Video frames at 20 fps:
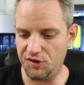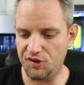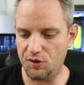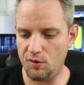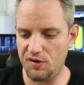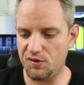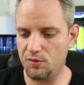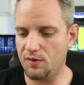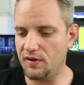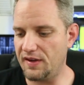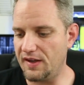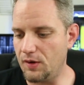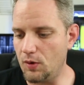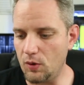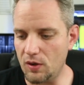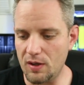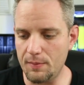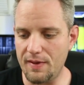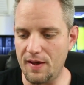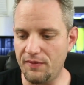So what's really
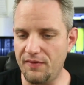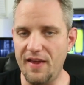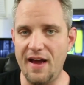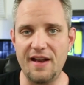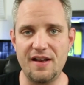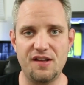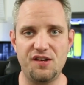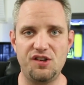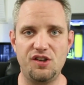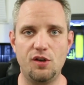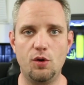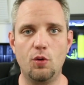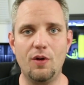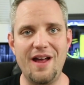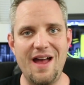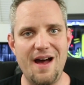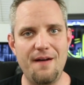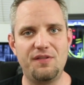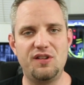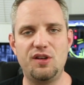cool about that is you don't
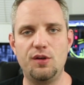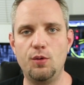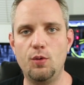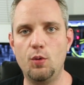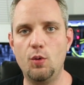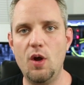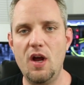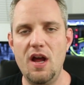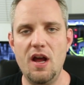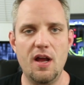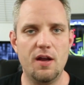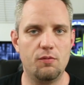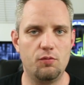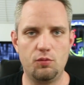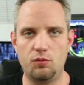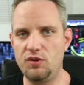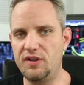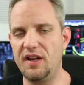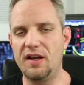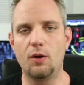have to
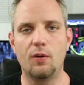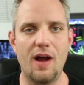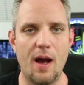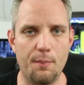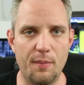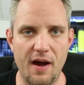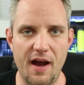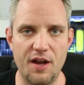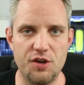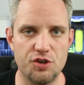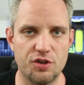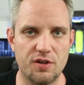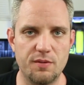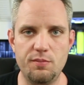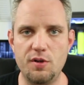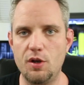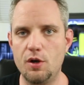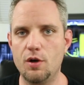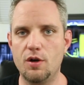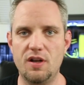dig around behind your
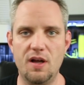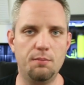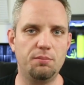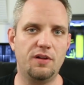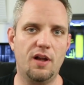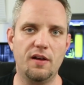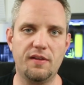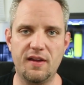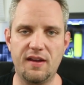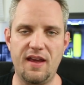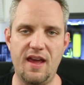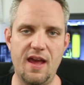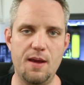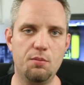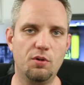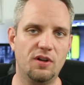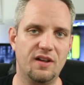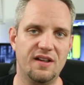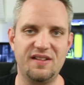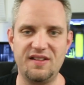computer and unplug the
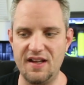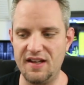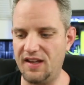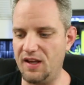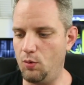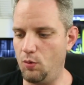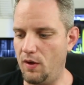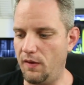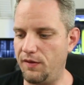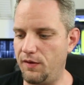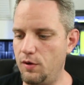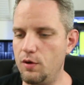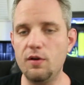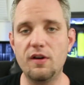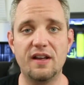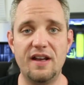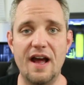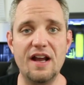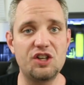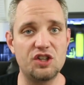cable and take it with you. You
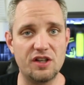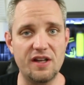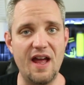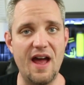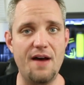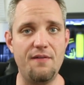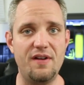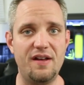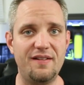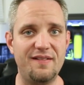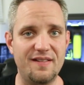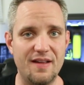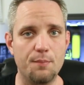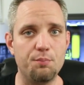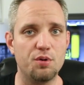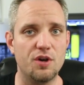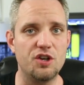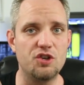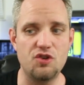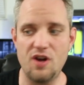can actually have a
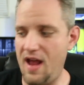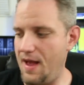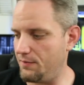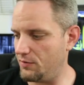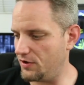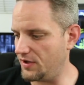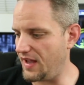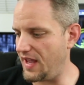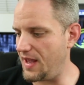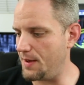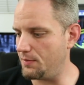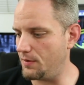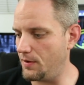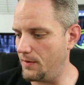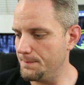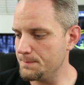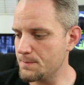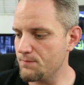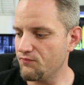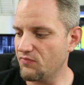separate travel
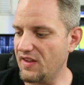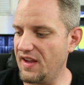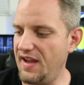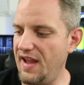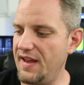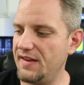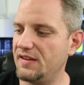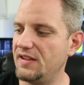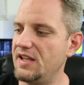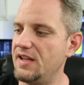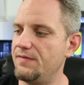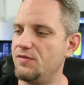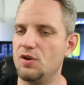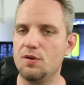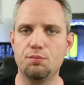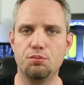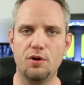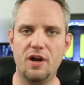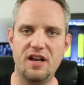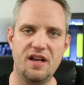cable and leave
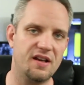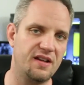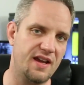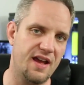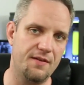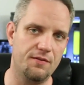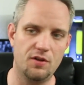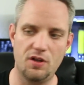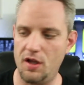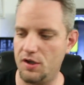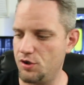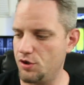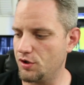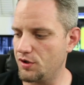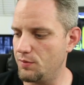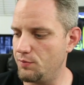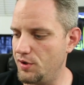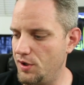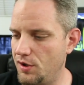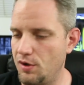your braided cable on your
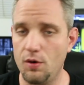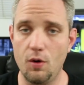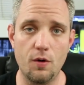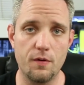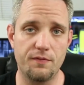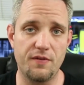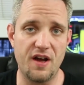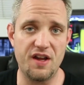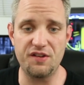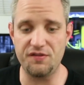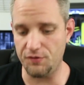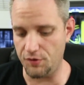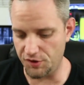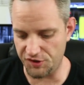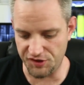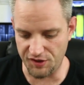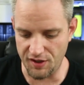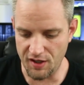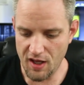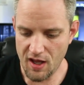computer or vice
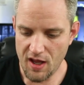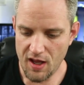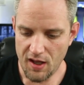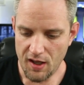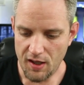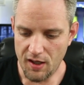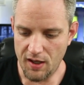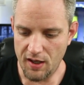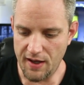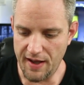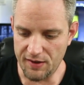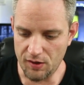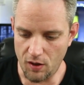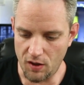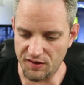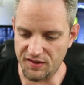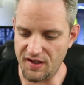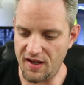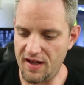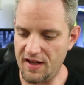versa uh, at
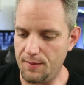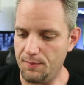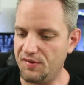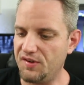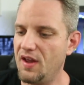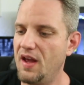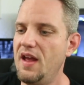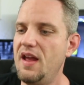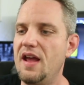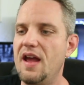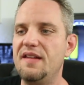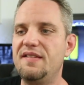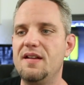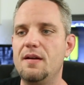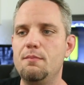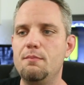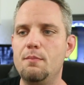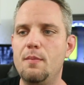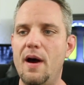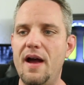all times. It's
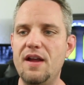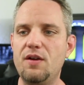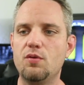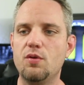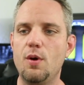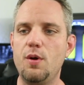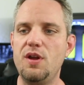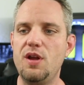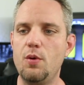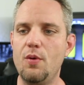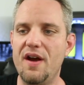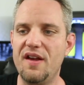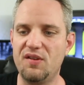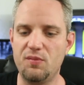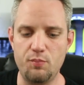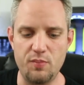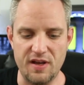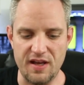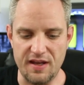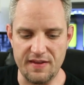a micro U S
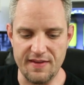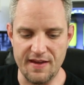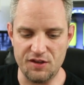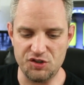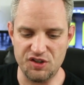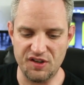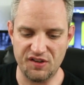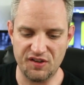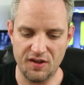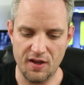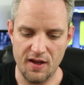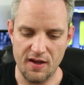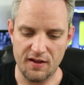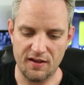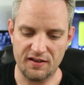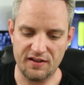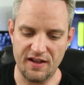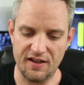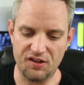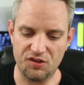B that just
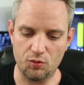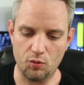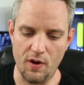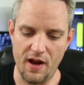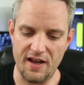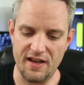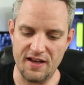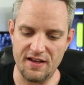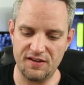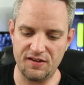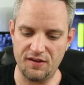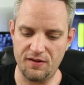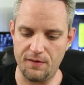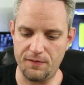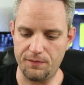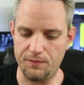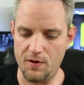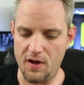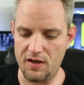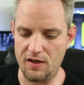clicks right into the
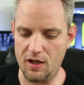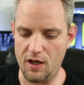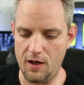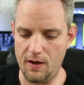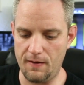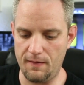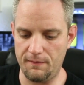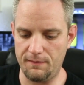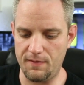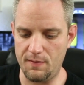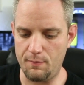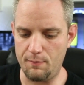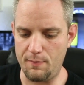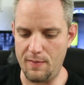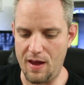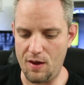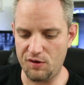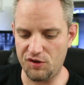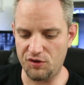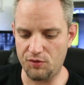front of the
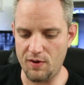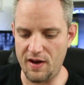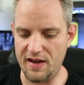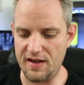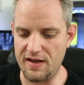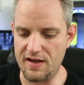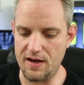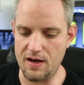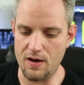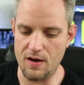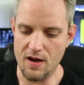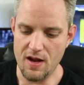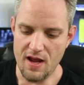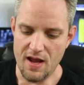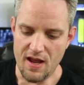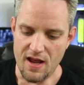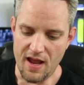mouse right here.